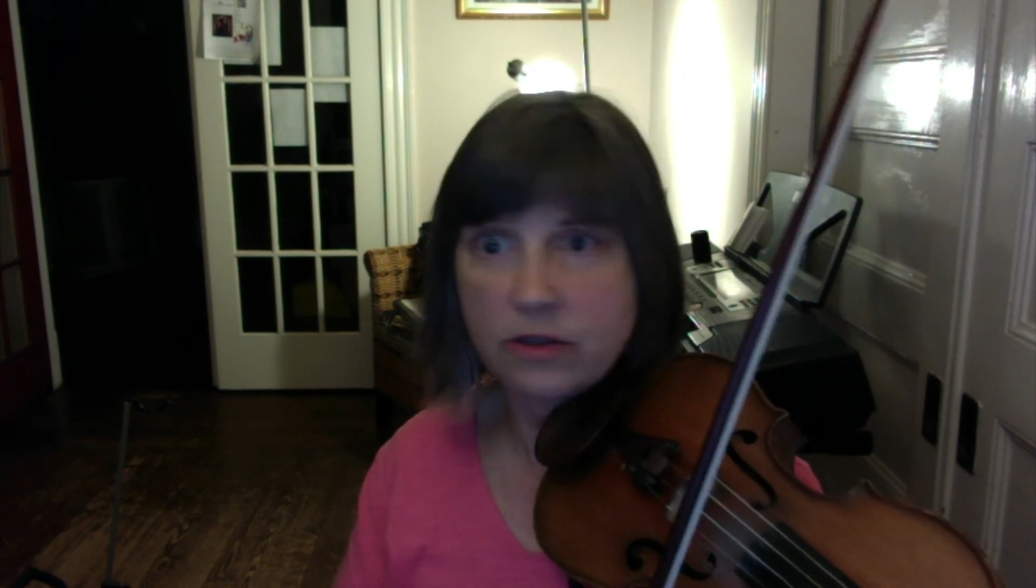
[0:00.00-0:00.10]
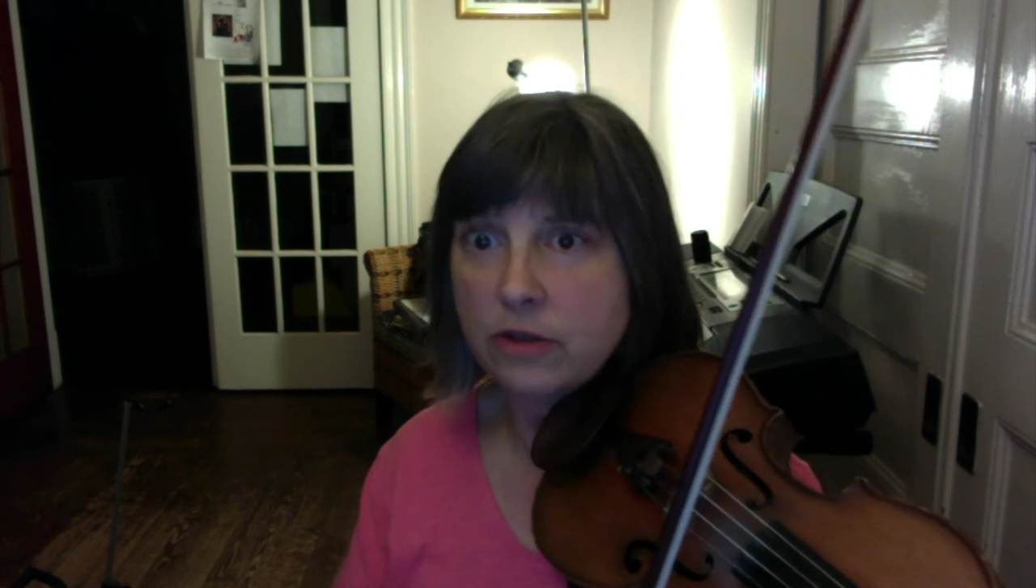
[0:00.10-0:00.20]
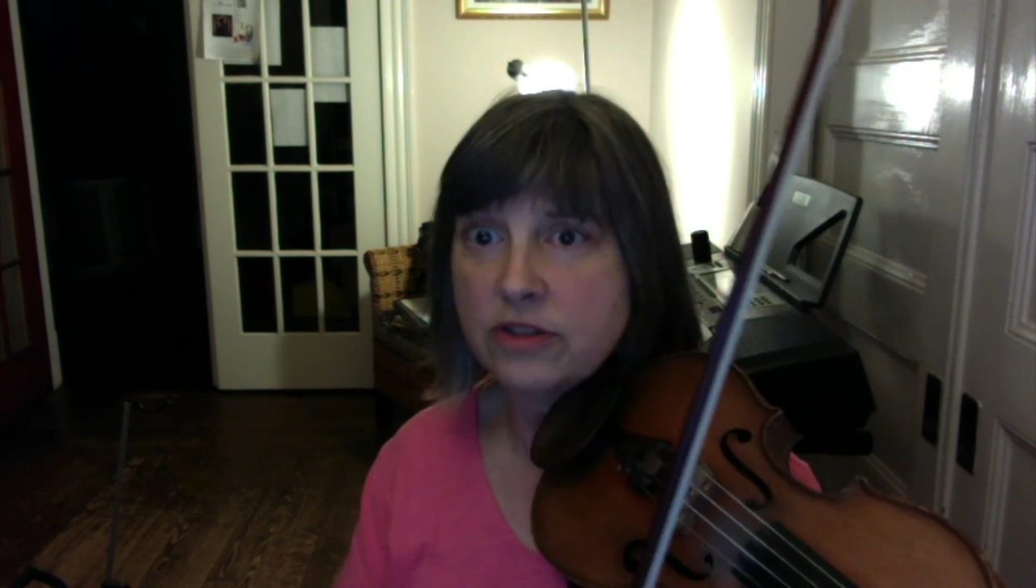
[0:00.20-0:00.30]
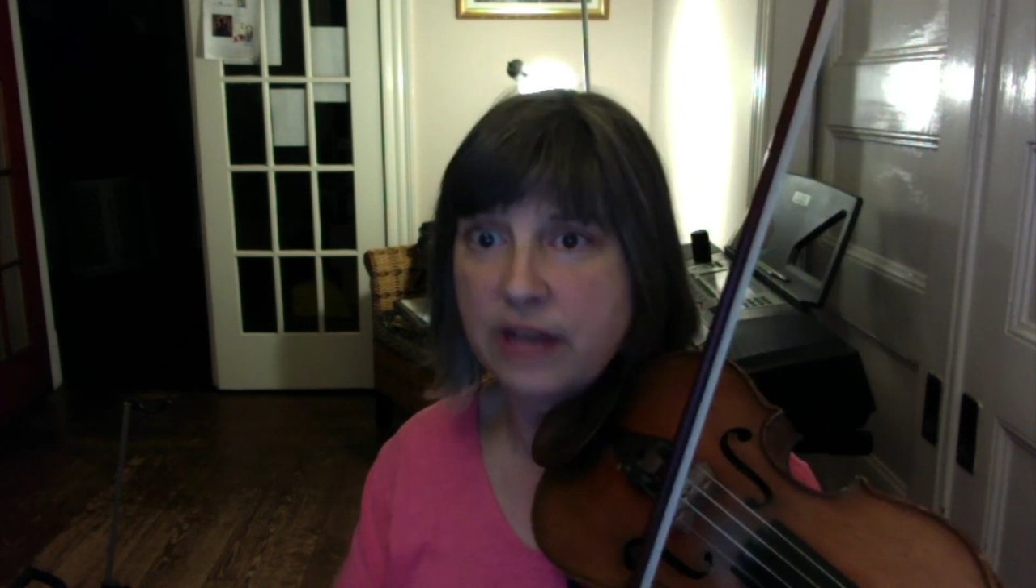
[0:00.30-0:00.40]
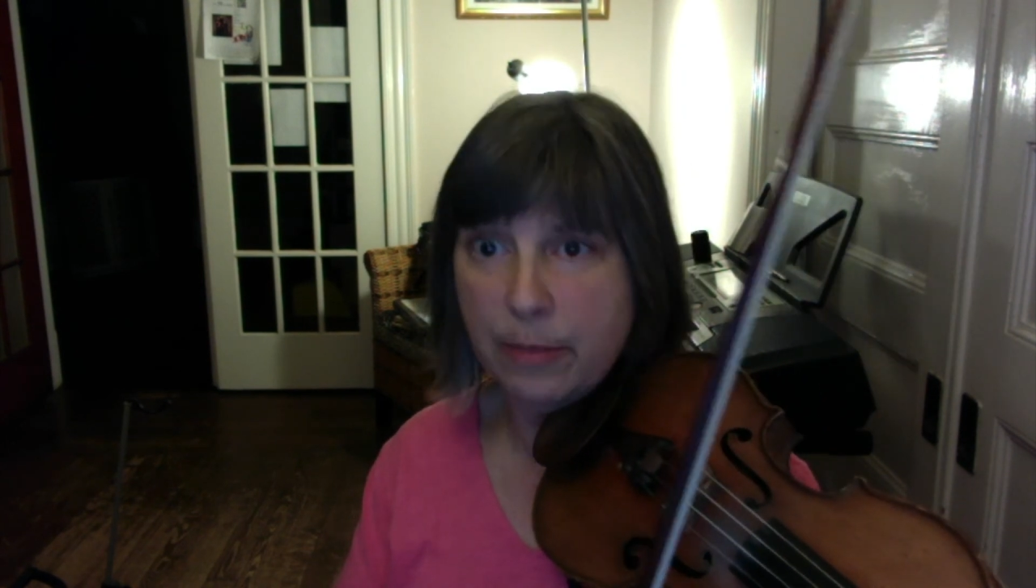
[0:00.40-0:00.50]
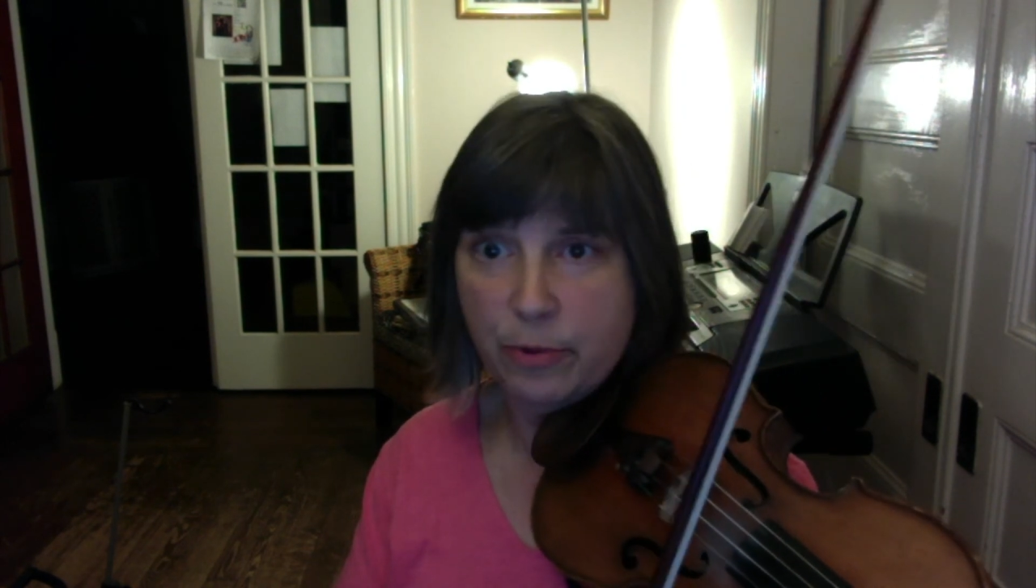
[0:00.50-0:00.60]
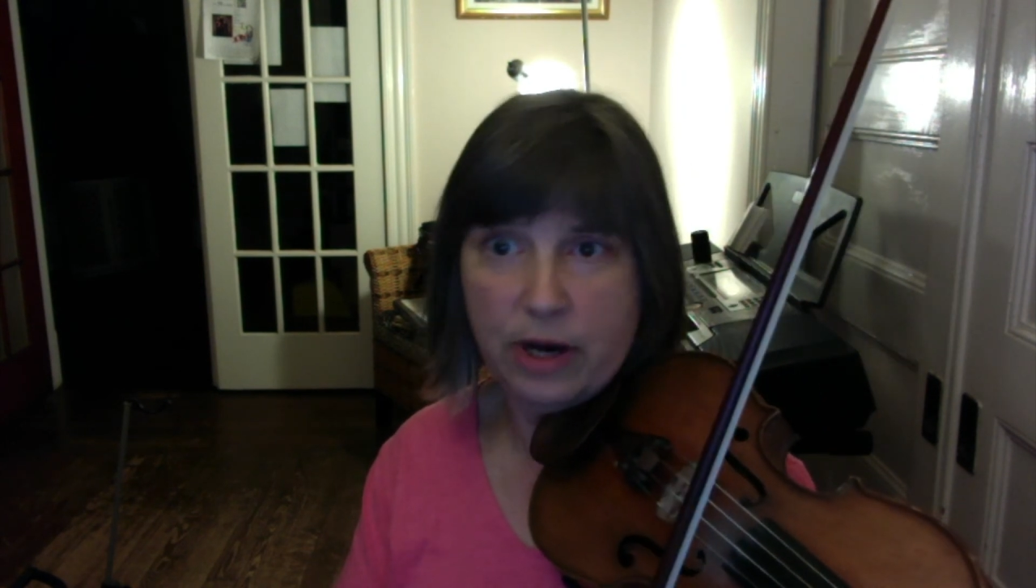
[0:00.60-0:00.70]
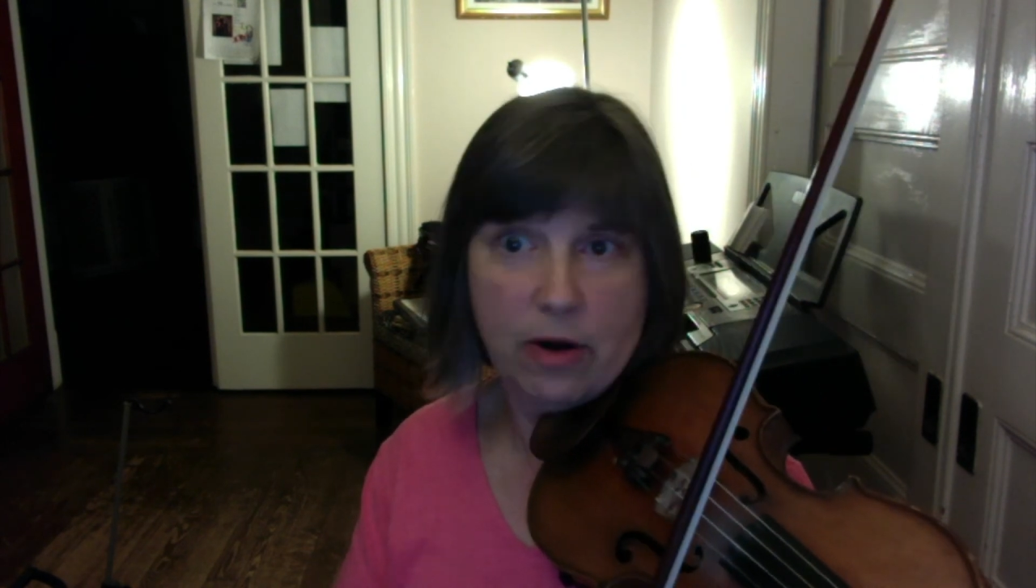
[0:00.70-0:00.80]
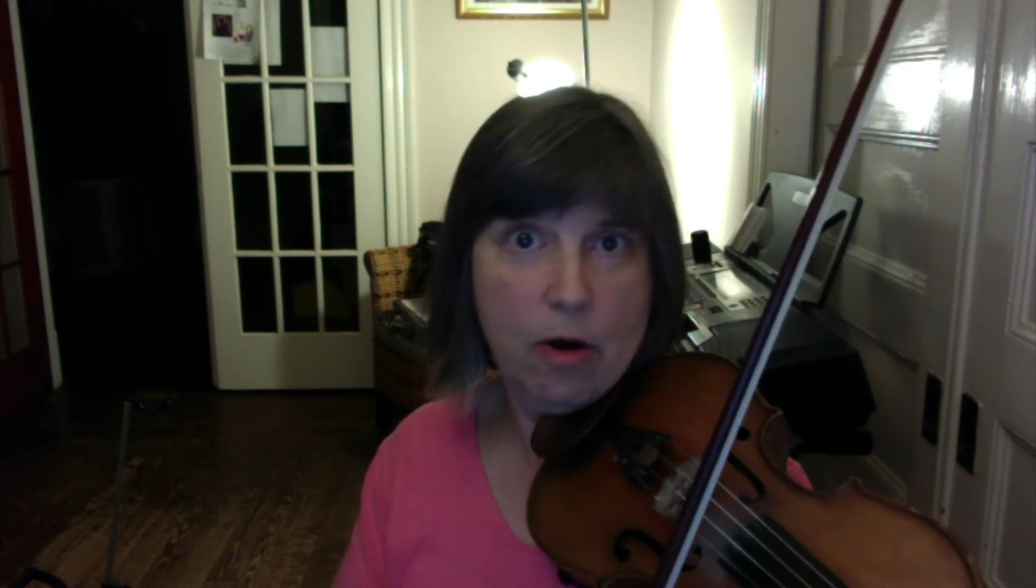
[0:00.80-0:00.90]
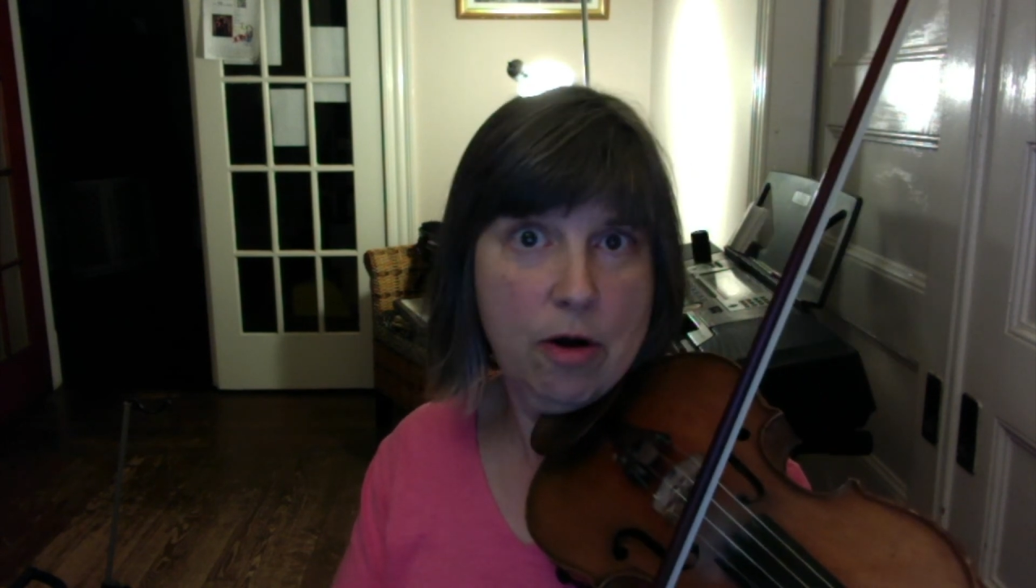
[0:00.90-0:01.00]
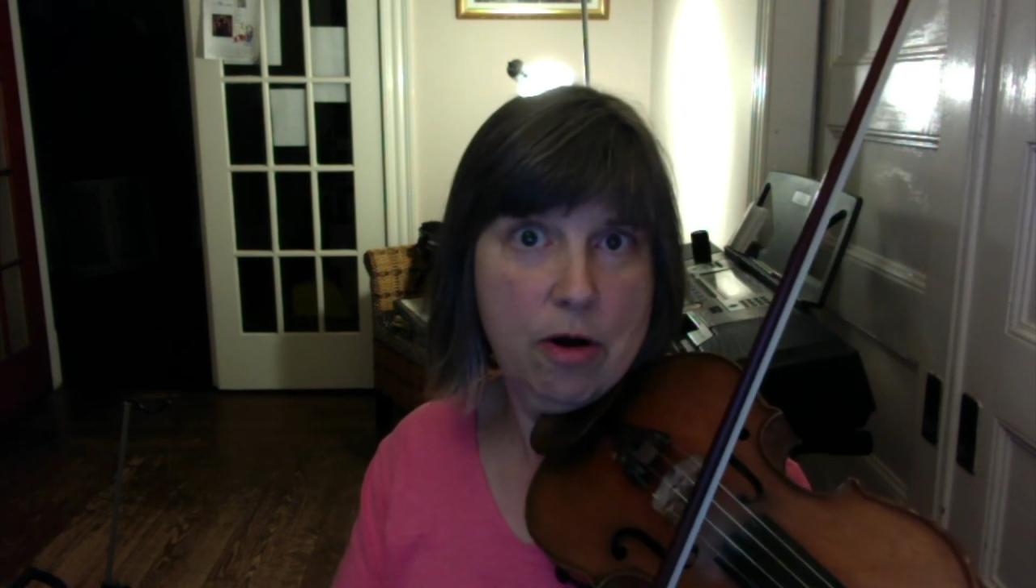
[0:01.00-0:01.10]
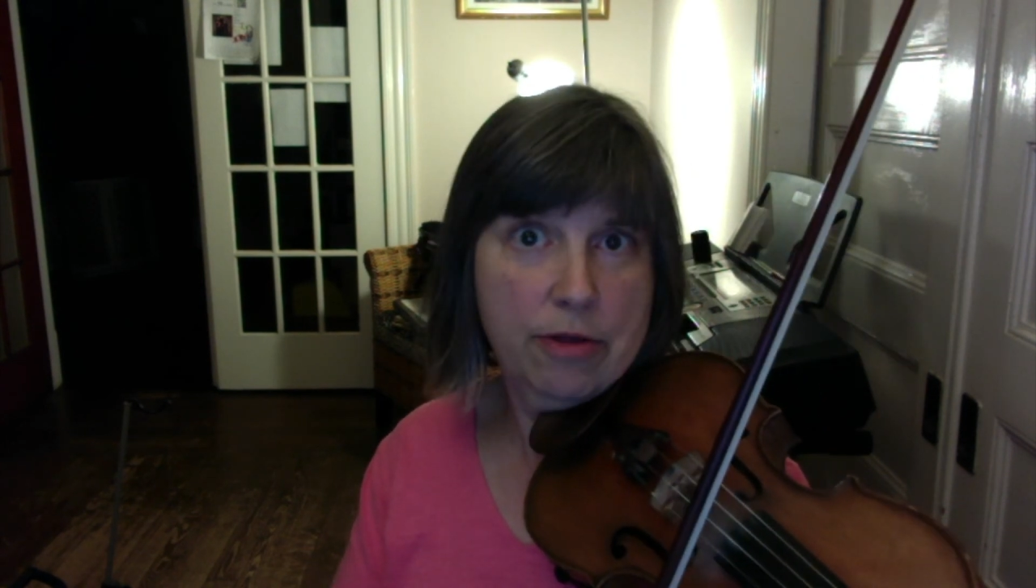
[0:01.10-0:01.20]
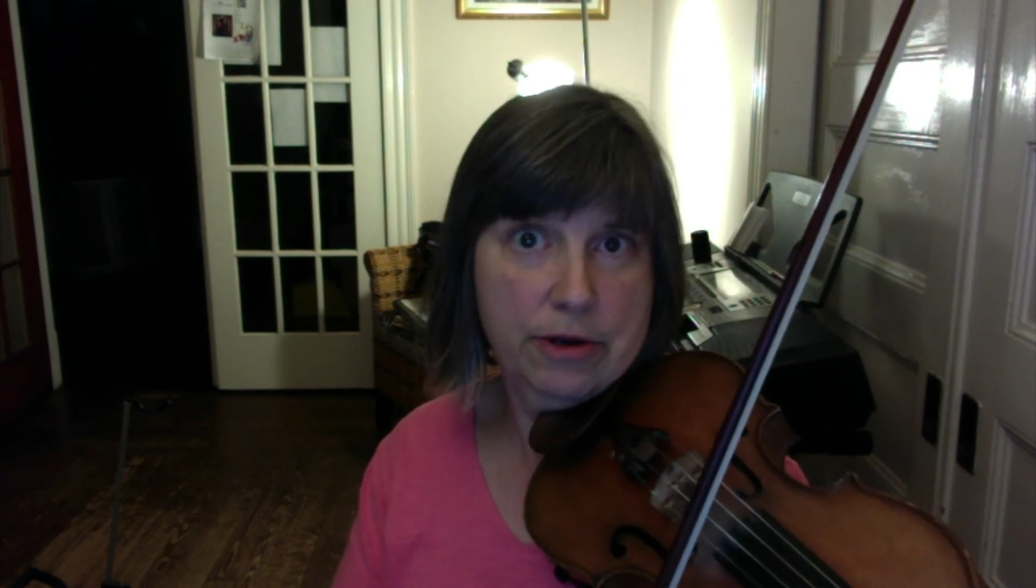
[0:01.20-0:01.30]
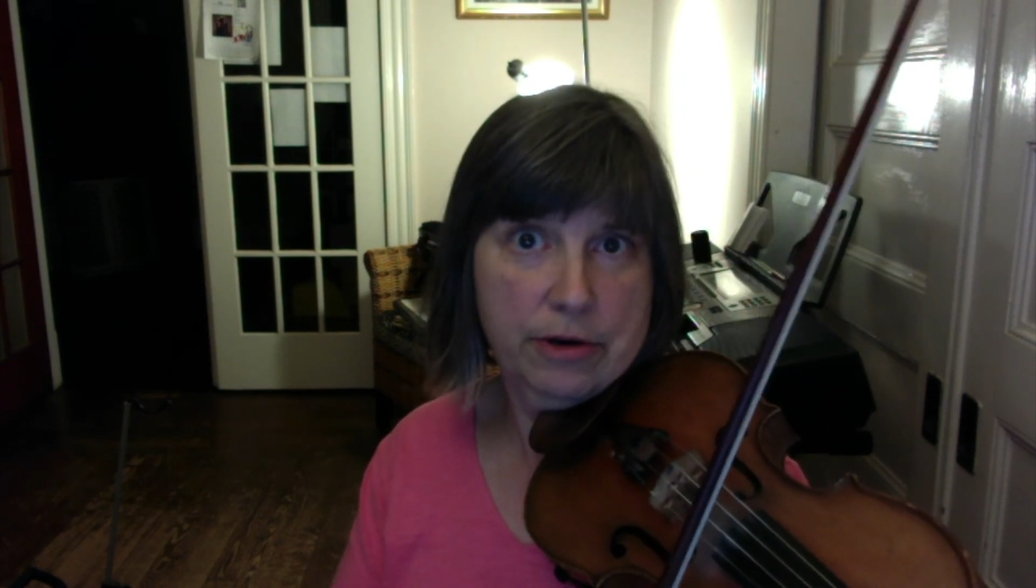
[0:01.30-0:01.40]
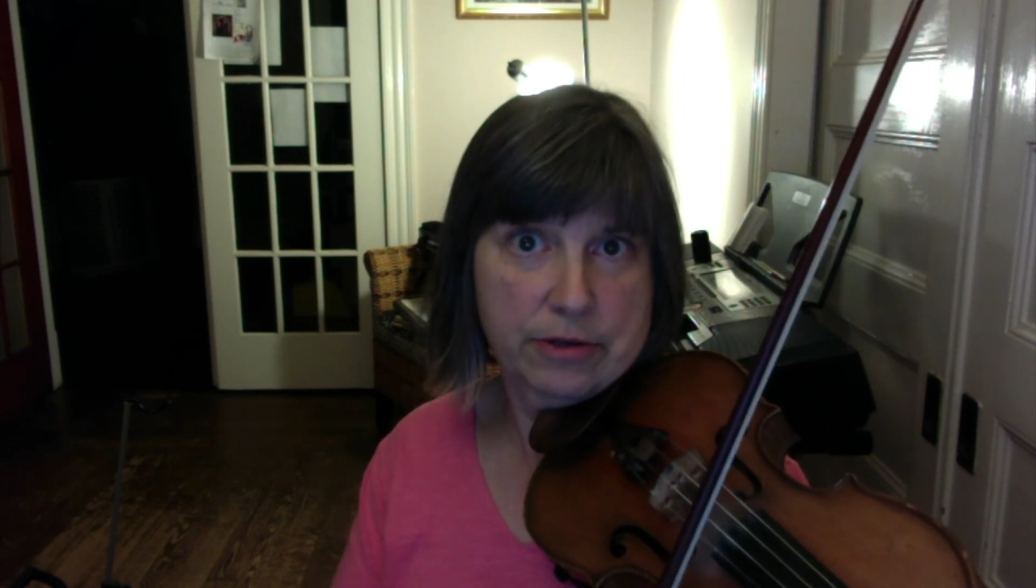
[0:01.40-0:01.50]
Separate all the
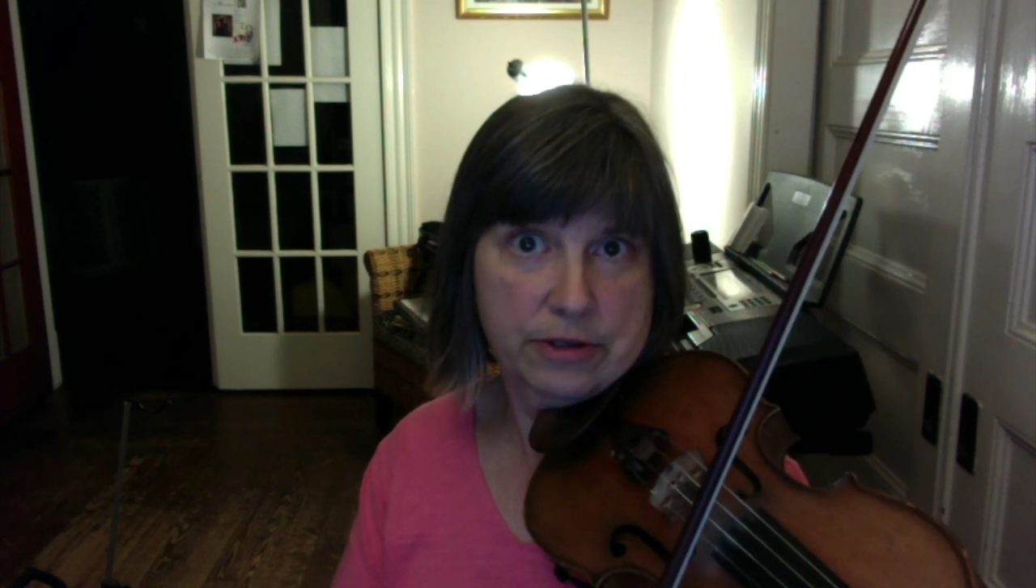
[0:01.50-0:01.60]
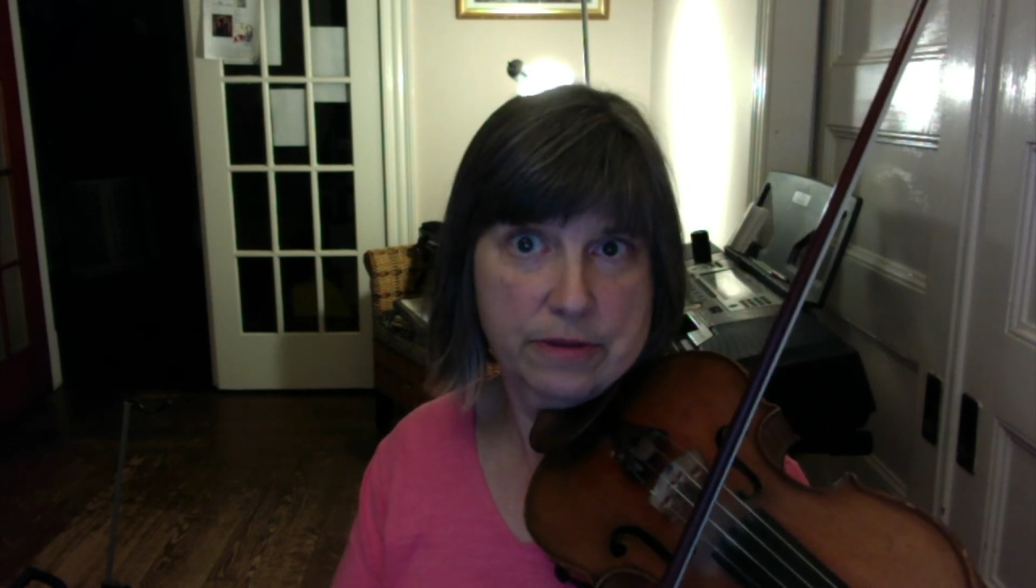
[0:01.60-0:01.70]
notes.